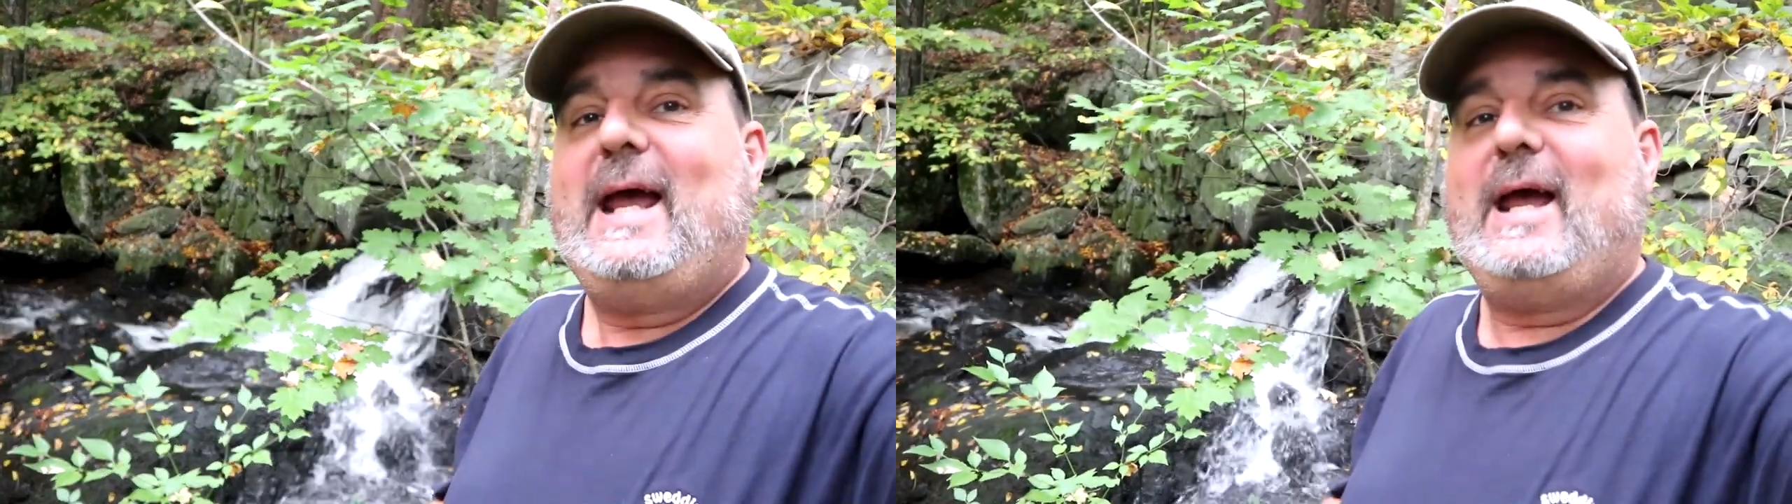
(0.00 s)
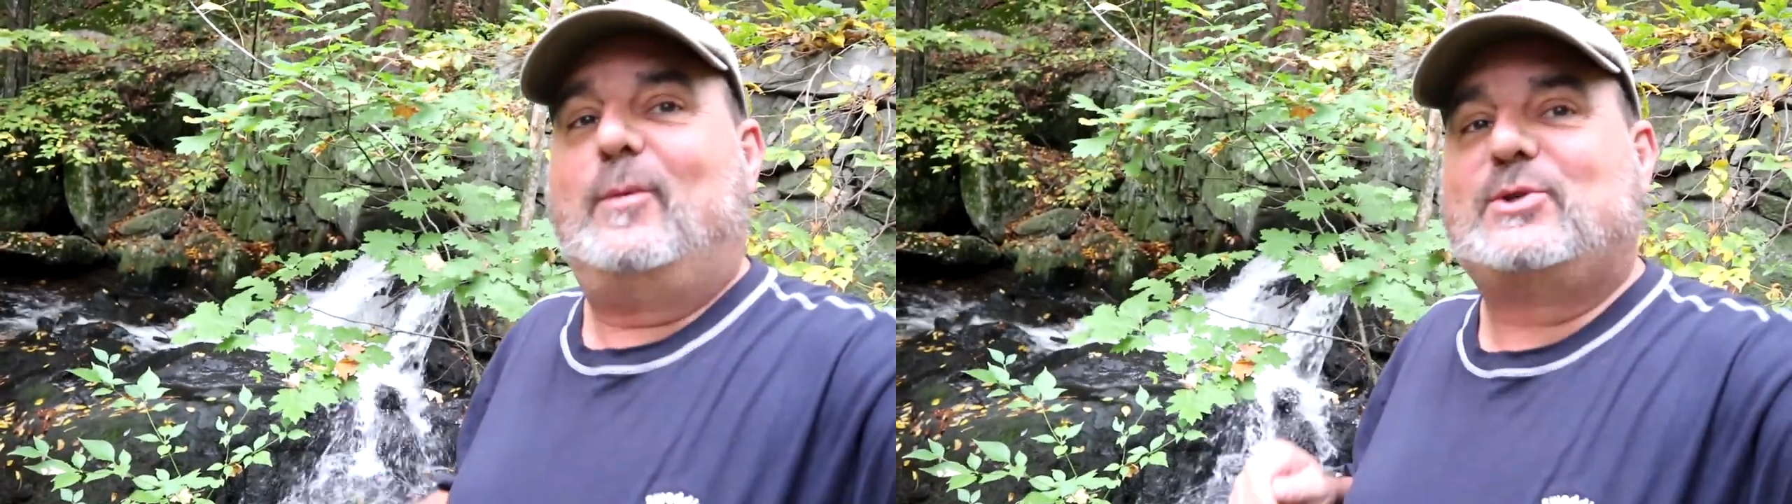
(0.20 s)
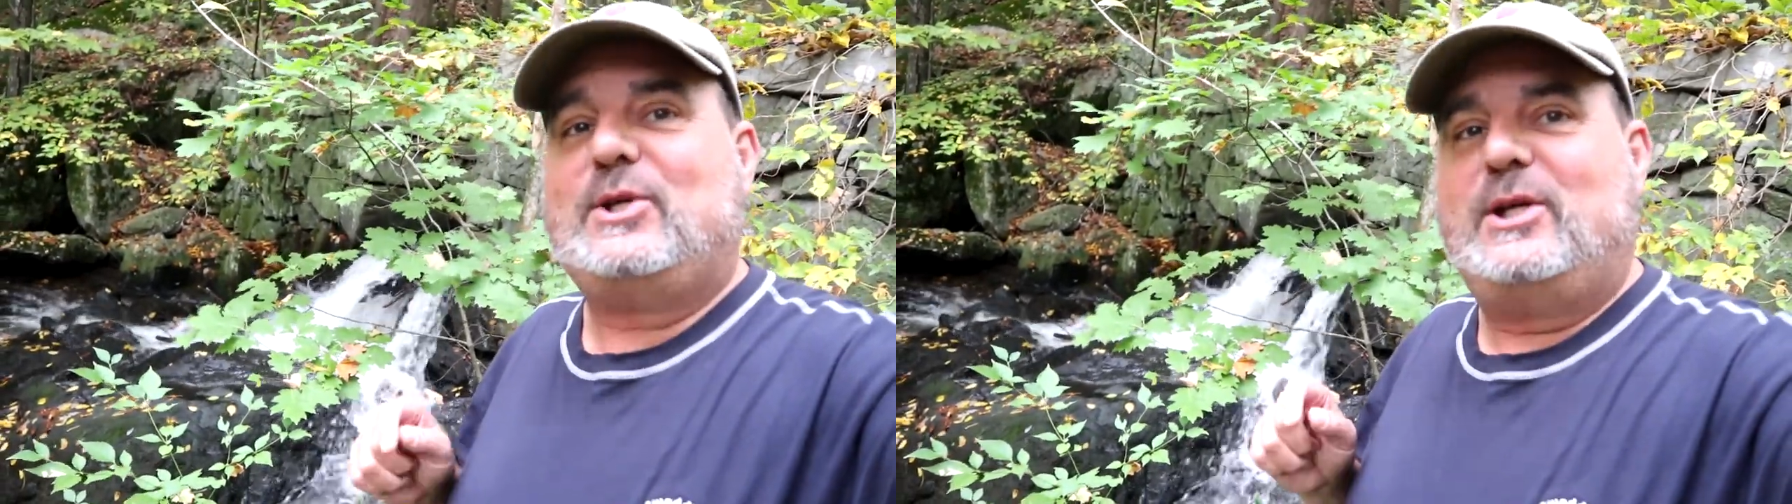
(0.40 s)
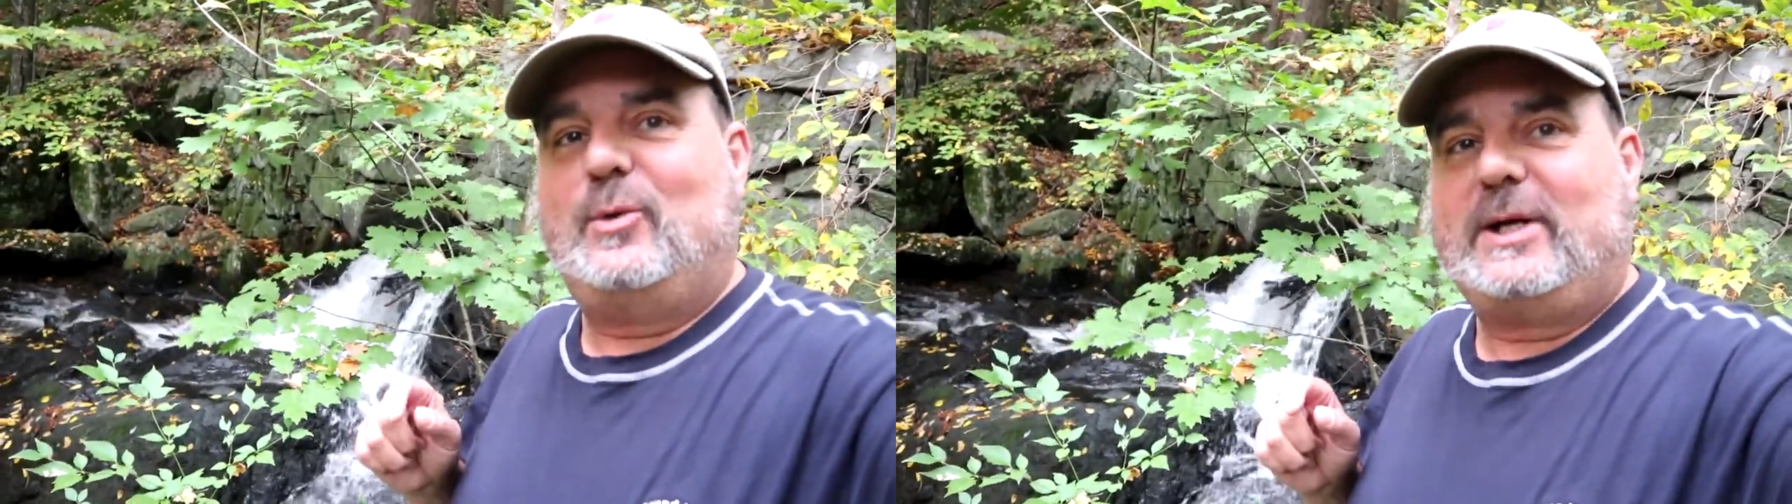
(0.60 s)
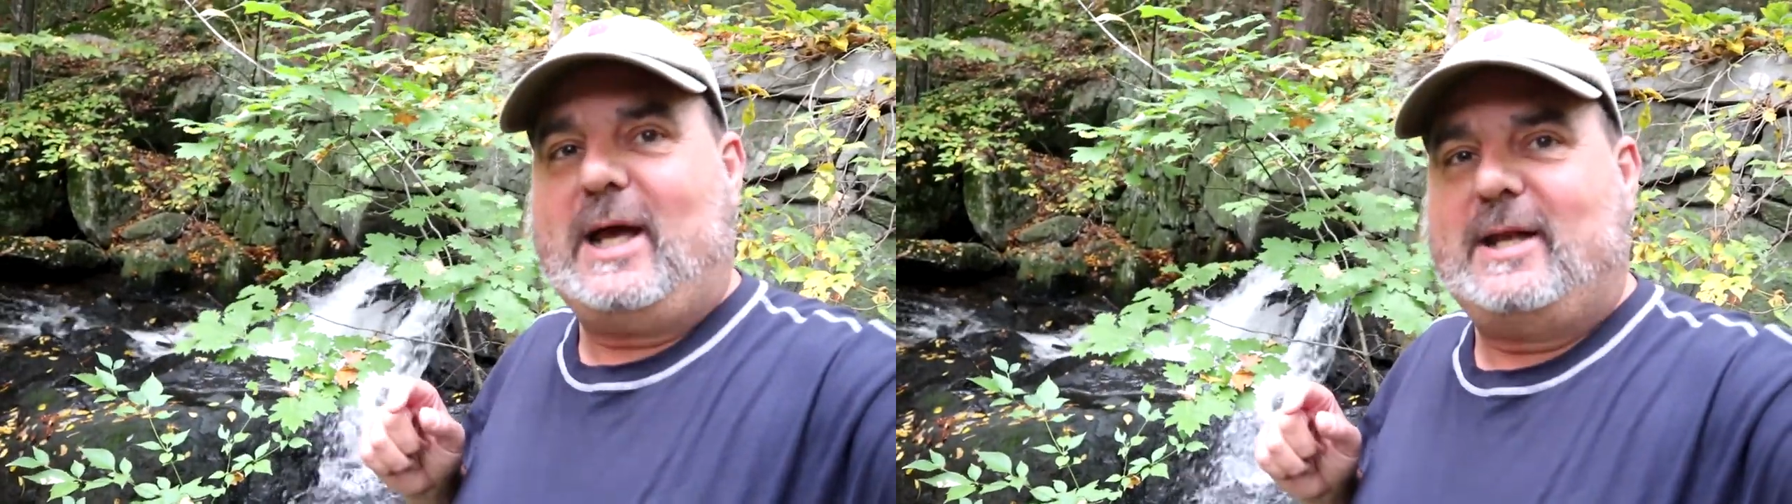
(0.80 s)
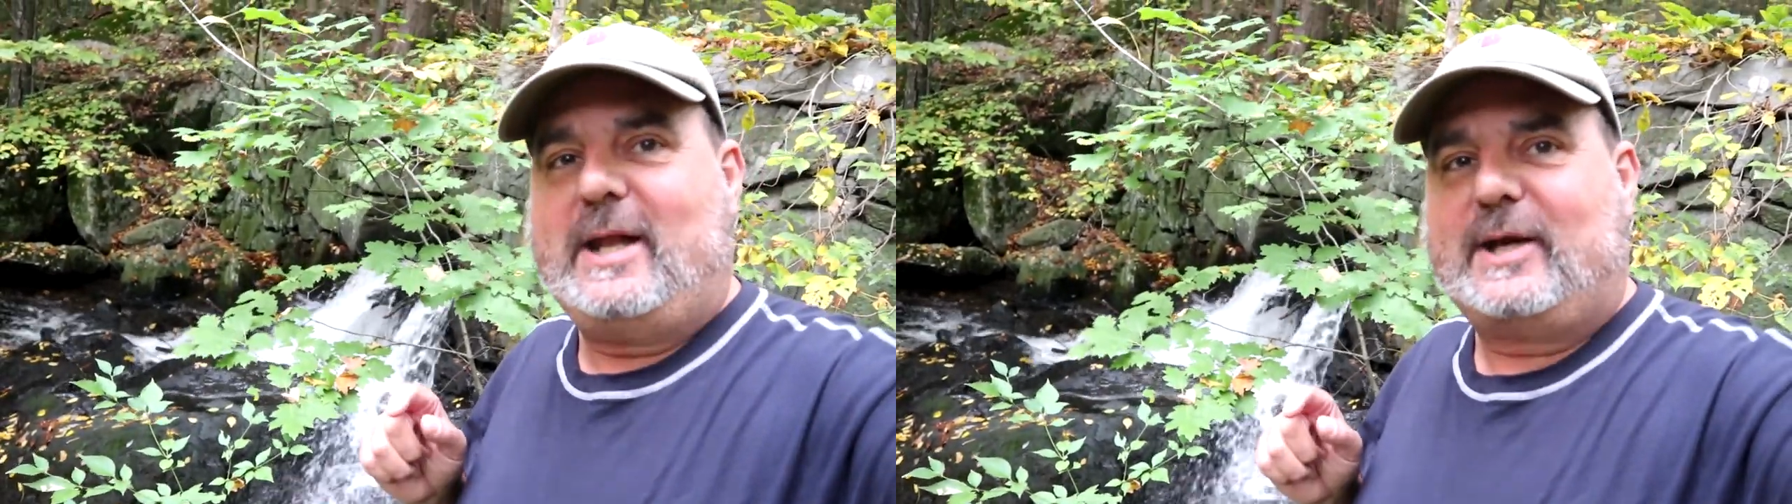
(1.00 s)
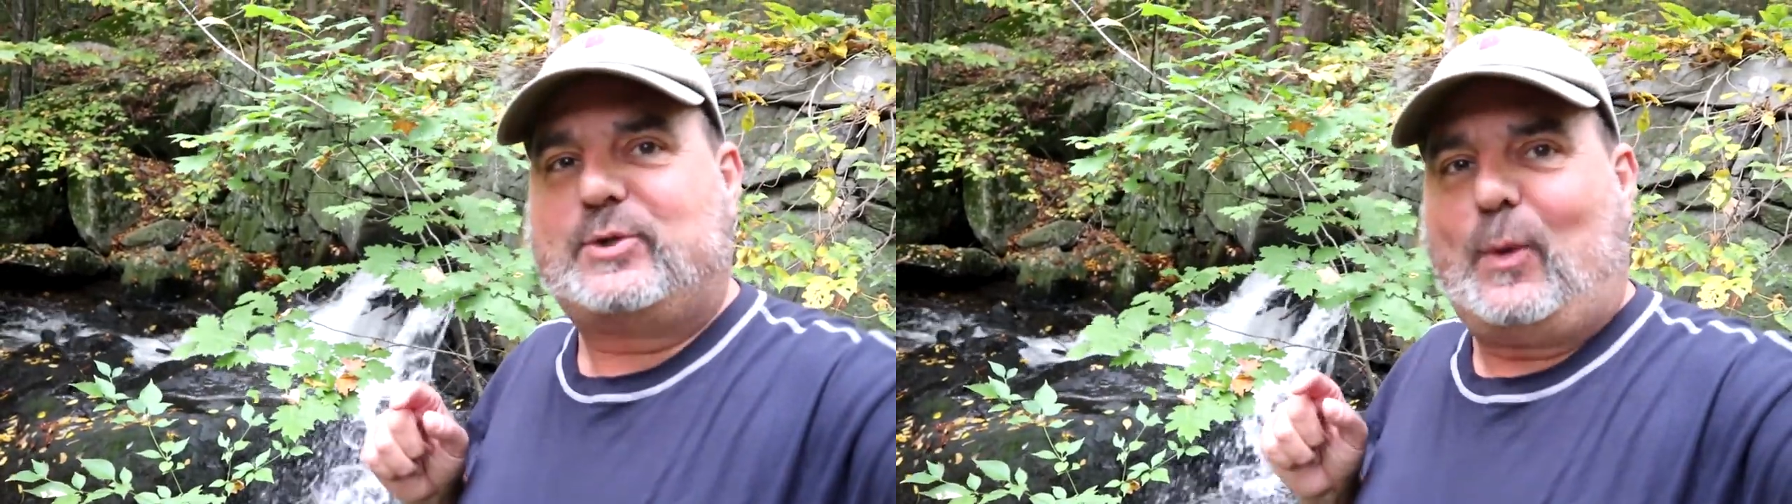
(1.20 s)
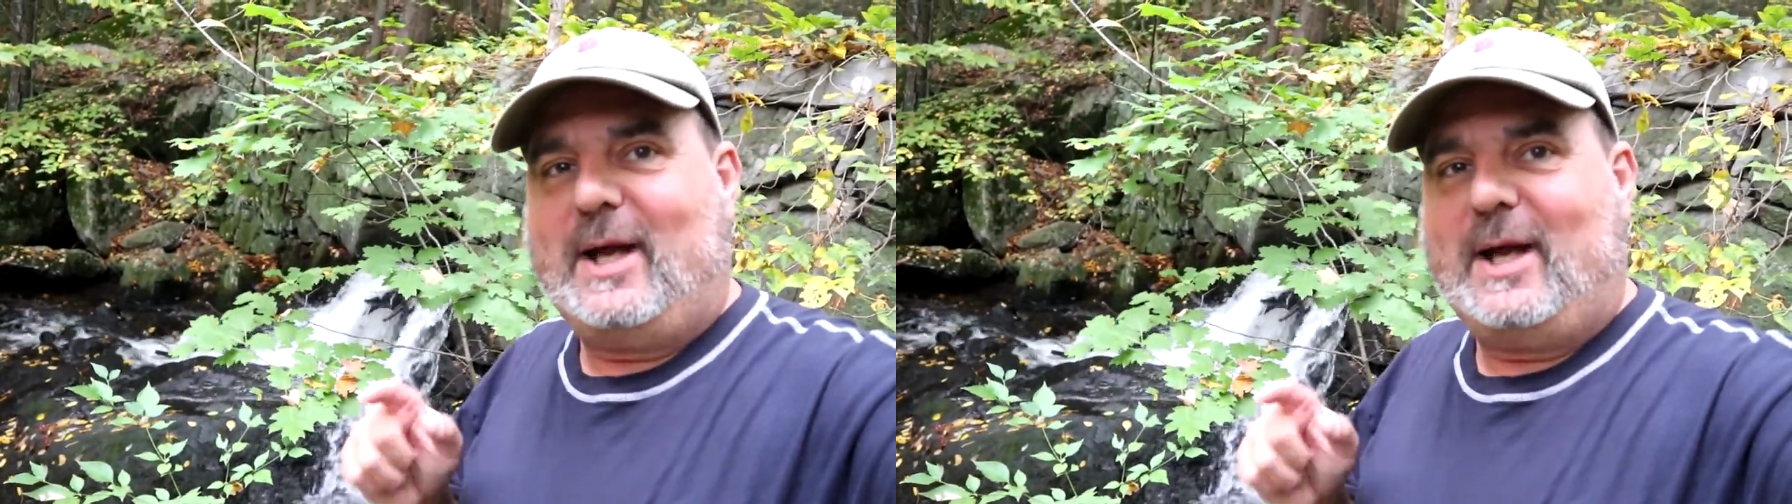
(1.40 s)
and we'll see you again next